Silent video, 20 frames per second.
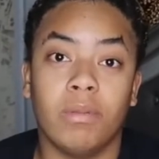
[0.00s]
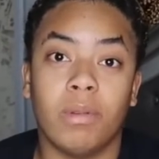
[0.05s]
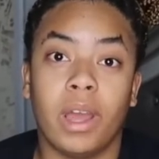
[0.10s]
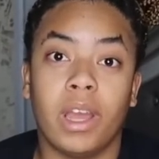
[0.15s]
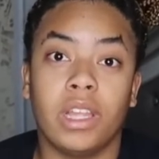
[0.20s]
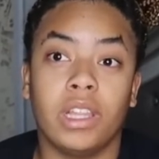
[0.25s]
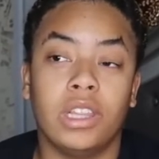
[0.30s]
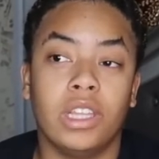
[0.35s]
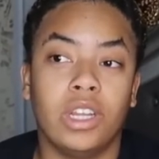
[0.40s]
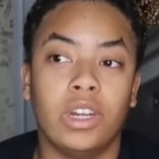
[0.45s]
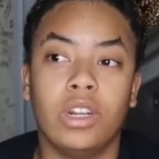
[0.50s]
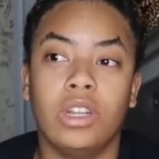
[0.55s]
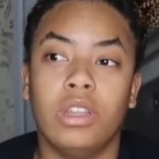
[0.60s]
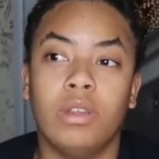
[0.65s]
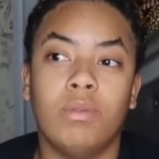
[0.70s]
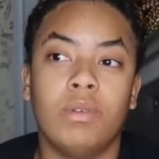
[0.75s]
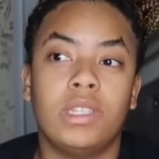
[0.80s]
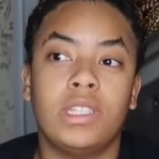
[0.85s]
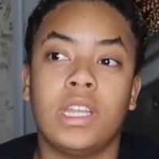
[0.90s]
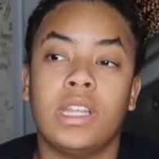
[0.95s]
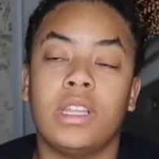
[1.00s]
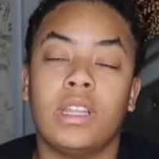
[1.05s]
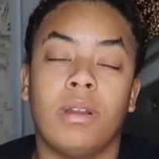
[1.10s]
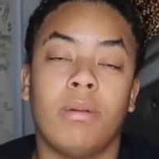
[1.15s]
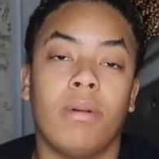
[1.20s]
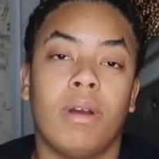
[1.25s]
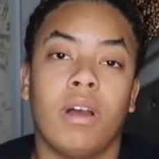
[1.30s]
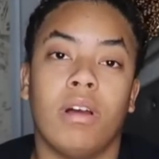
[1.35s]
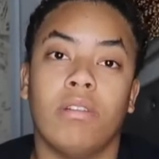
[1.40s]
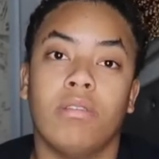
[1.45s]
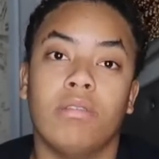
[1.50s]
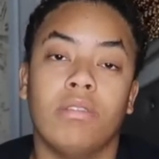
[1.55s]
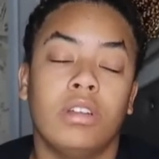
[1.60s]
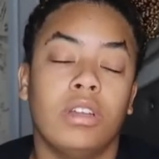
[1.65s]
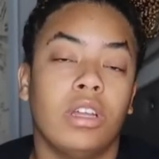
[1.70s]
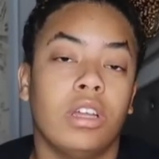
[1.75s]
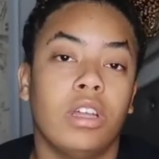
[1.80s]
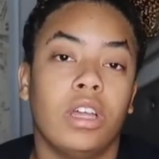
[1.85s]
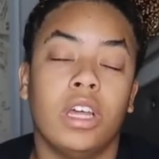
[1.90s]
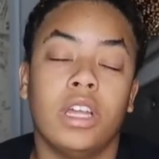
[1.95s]
Like, literally we said that about
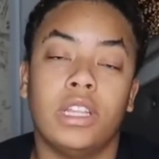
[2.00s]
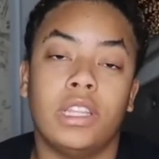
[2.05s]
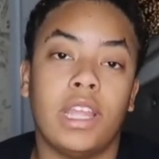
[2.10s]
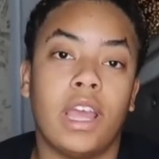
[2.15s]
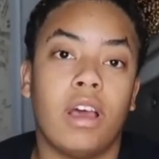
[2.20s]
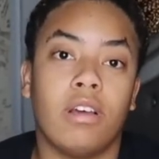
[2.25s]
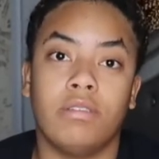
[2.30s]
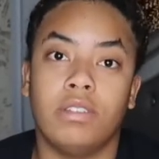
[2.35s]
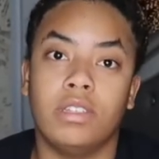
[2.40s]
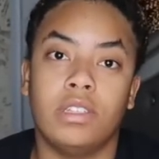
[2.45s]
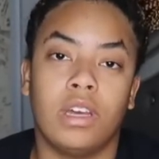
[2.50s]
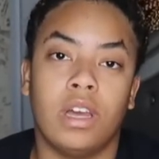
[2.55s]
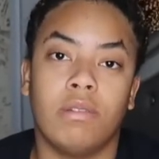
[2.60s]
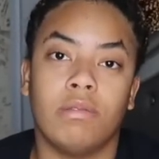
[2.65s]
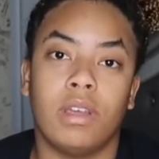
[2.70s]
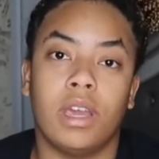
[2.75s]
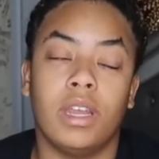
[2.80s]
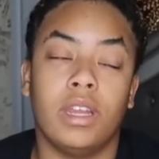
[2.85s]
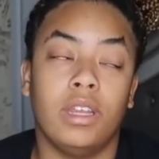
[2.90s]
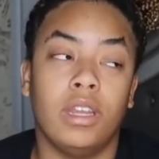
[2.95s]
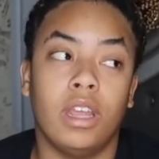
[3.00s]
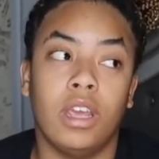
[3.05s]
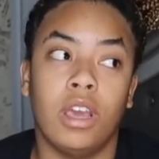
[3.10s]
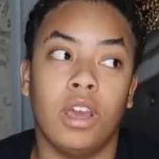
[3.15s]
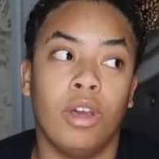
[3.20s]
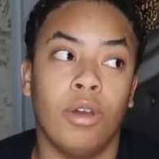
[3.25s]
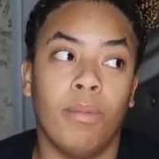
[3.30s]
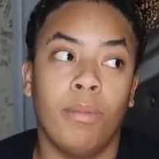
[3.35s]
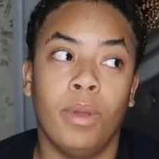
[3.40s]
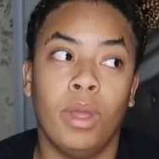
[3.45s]
1,000 times. Like, damn,